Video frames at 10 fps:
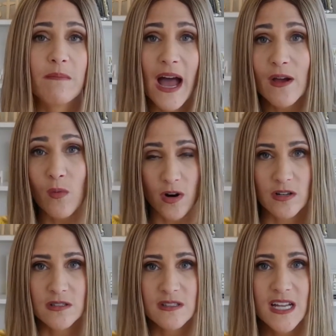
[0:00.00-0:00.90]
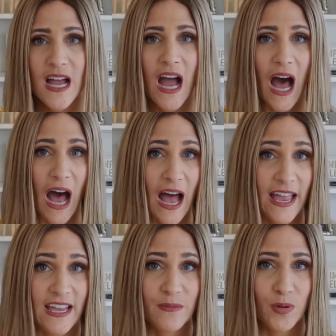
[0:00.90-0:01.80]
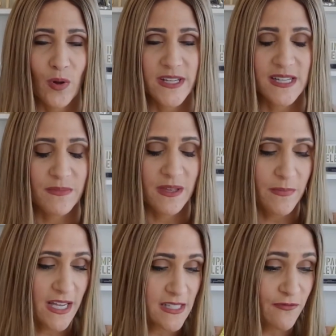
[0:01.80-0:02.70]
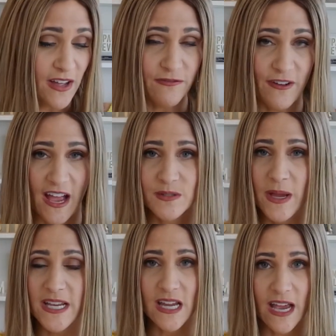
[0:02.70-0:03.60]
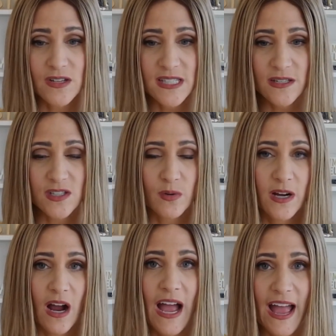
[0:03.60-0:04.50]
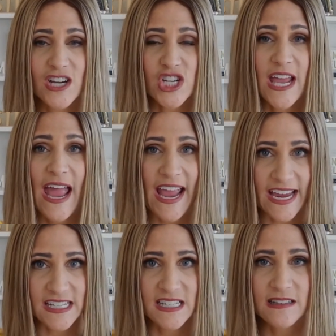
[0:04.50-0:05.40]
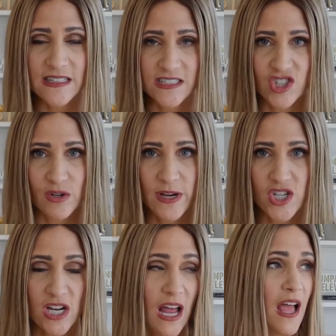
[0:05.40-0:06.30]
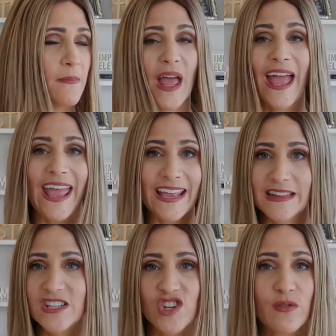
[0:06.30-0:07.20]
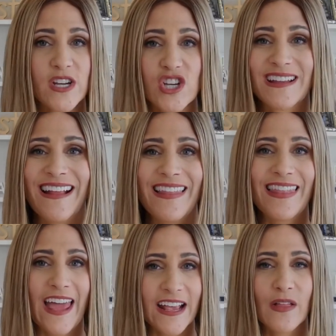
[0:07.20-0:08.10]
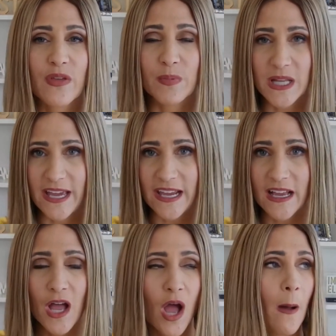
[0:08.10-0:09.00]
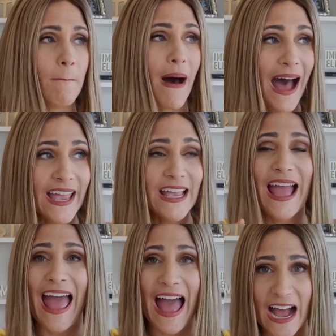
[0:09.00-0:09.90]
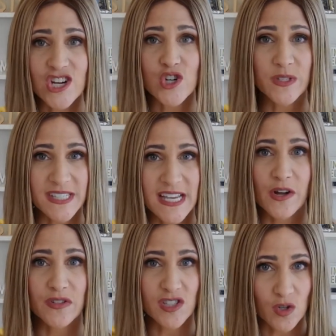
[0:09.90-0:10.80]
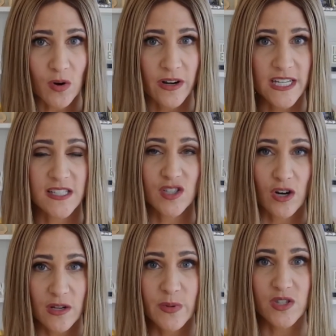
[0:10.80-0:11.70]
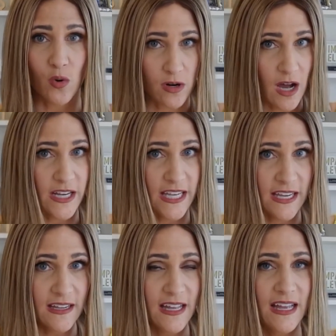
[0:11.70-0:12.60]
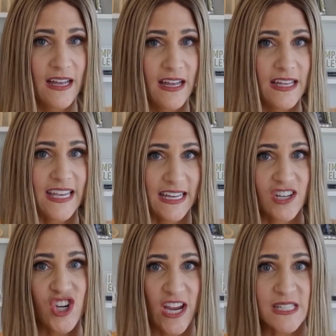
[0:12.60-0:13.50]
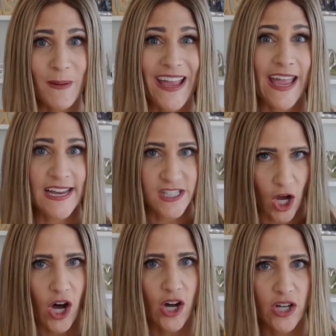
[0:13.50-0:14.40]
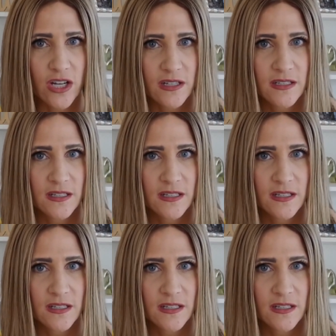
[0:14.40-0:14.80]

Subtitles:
my world, I employ something because, fun fact, my entire sales career, I actually hate lead generation. I hate lead generation like the plague. My actual sales story started with door knocking, getting chased by a dog,